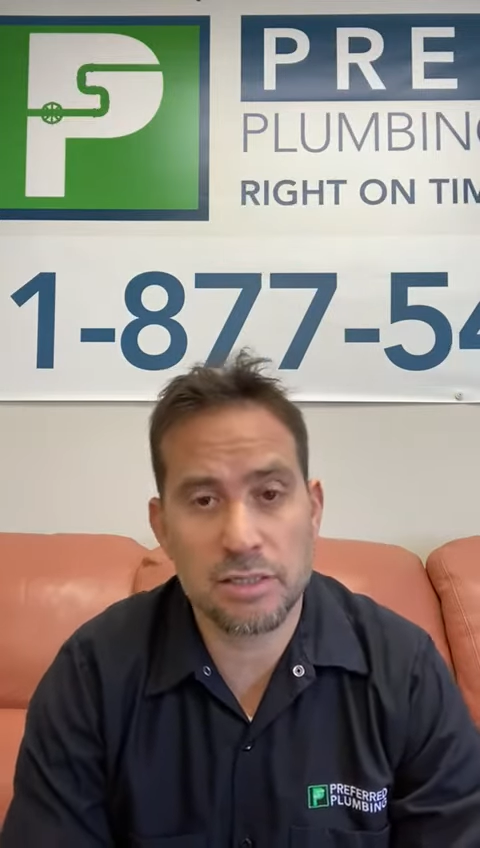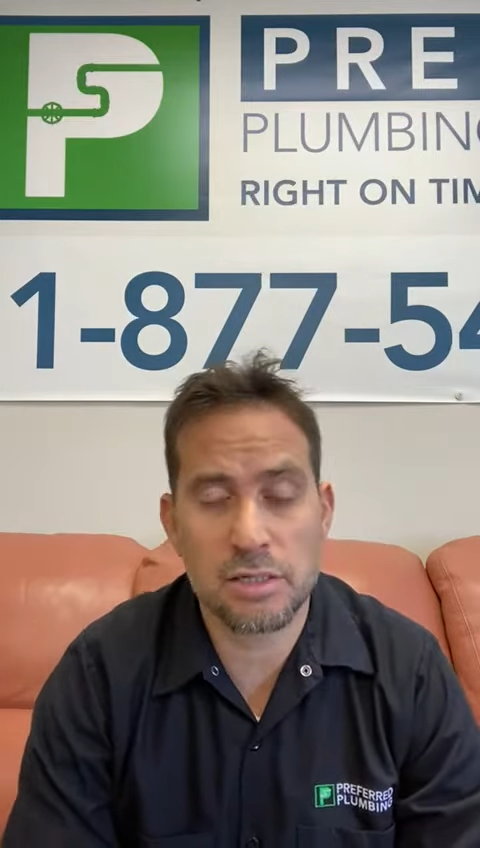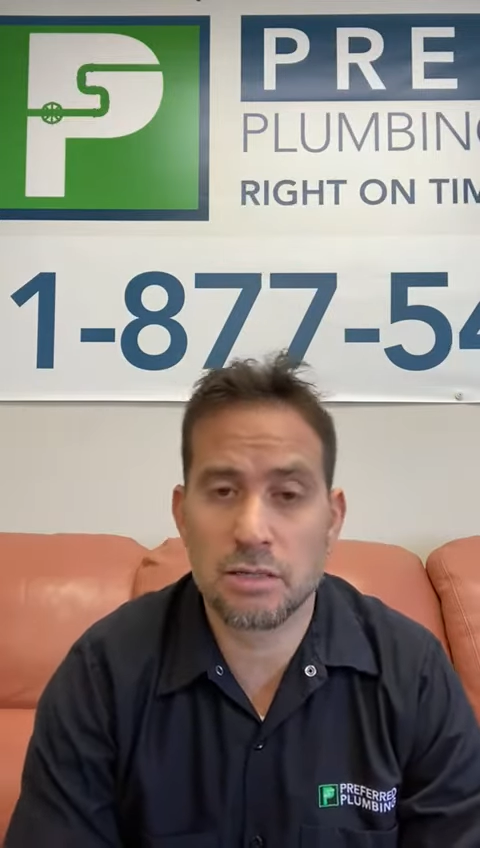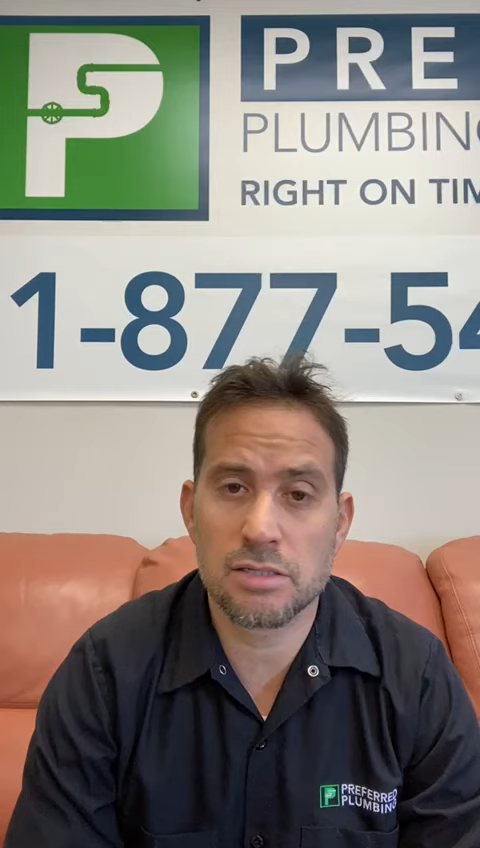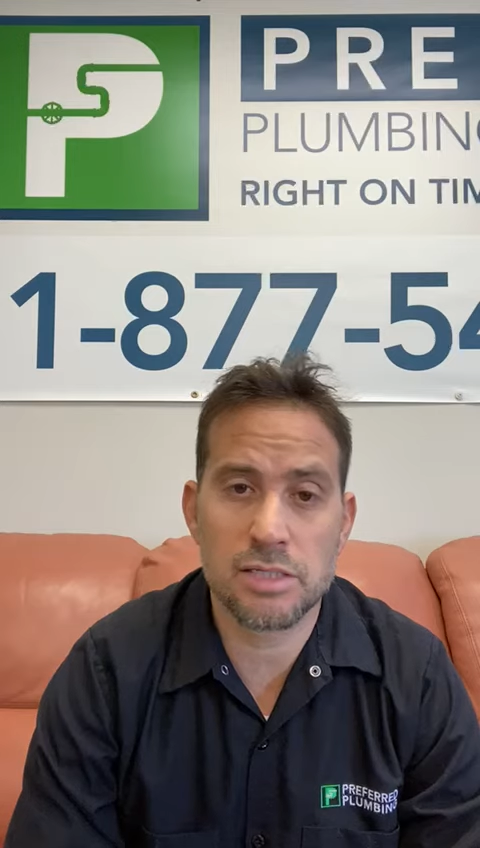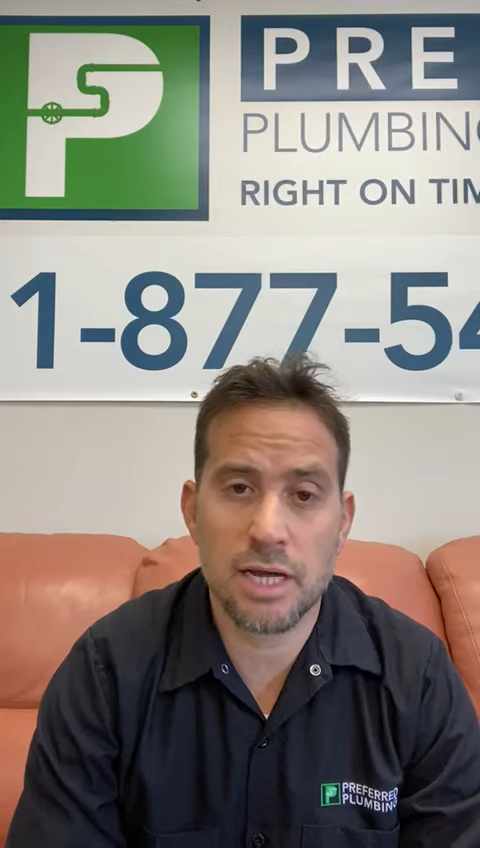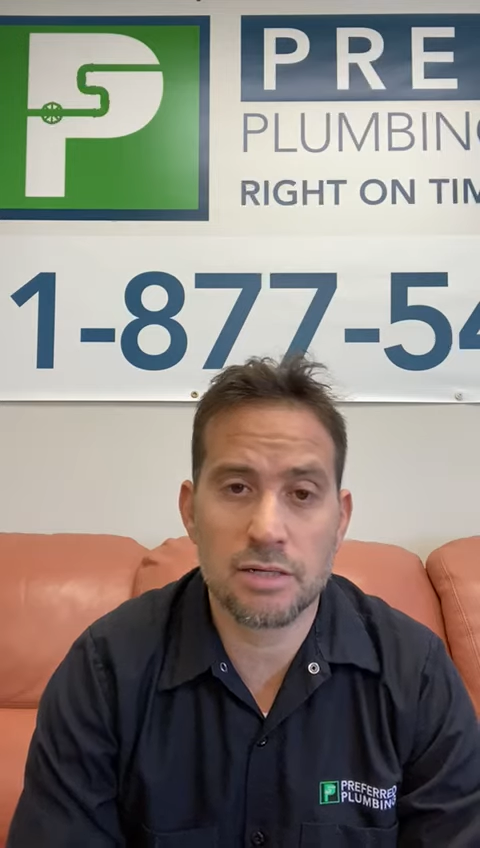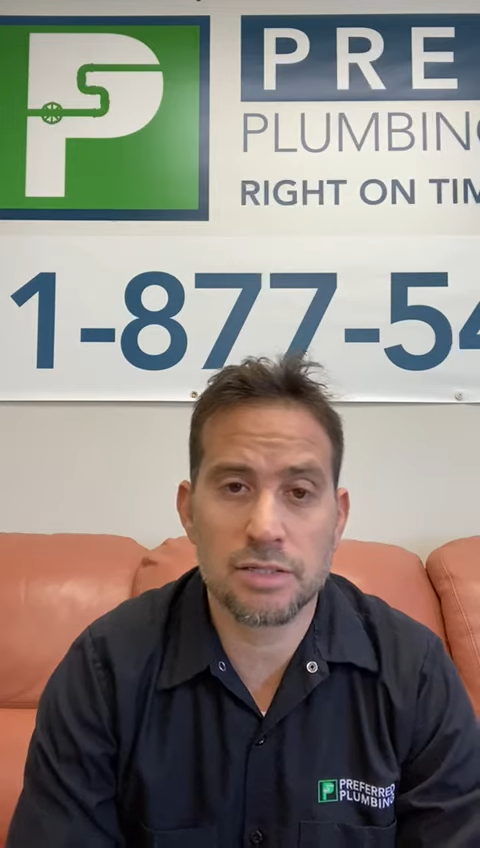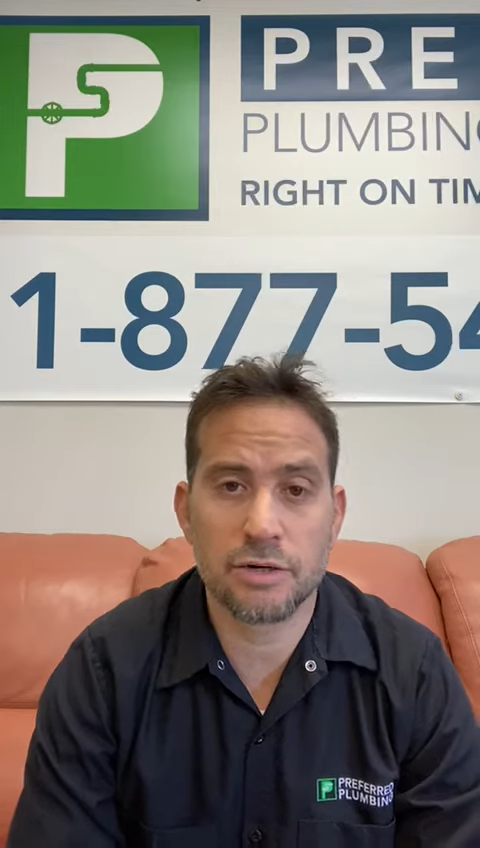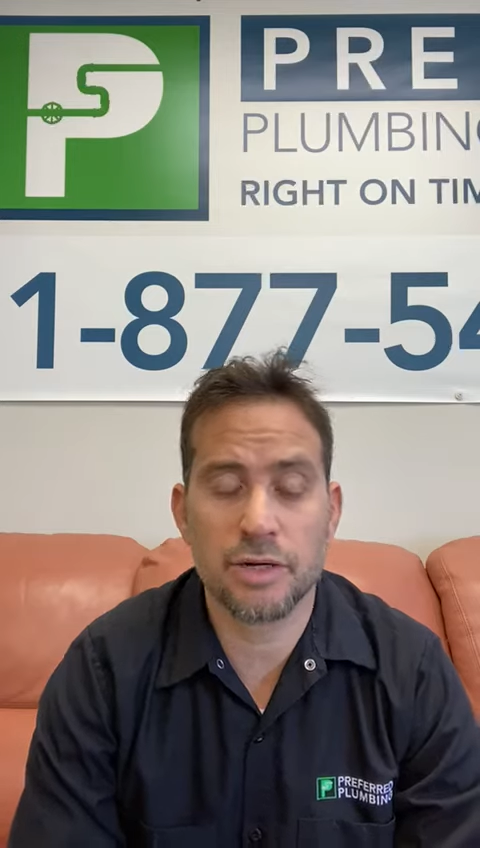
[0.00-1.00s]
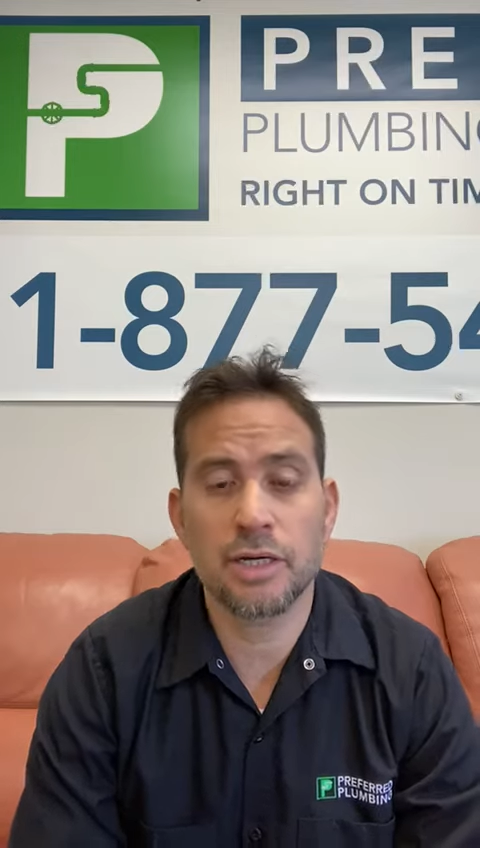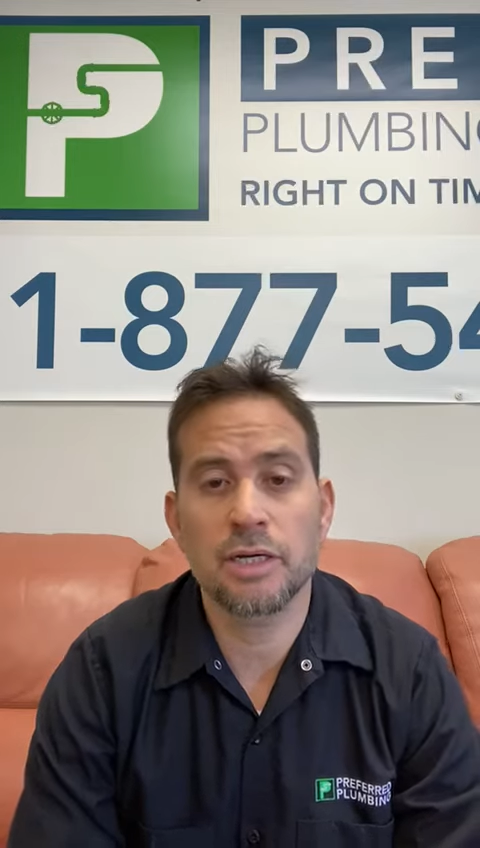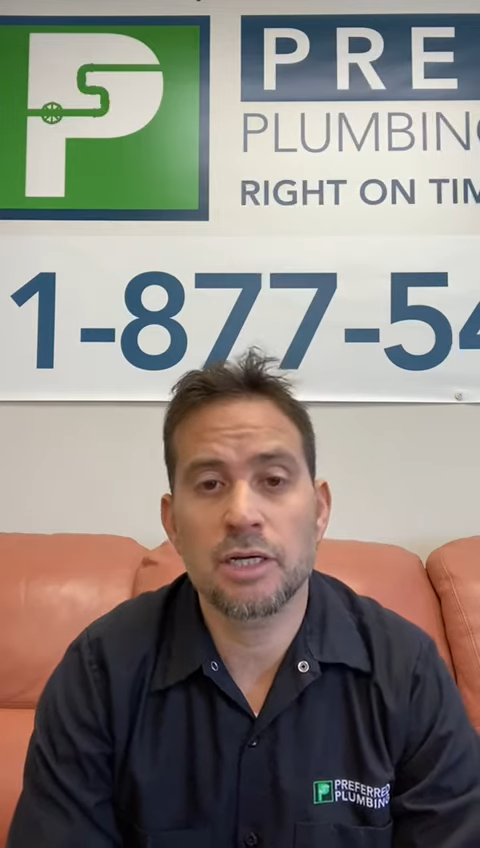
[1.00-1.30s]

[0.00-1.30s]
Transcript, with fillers: it's called the sanitary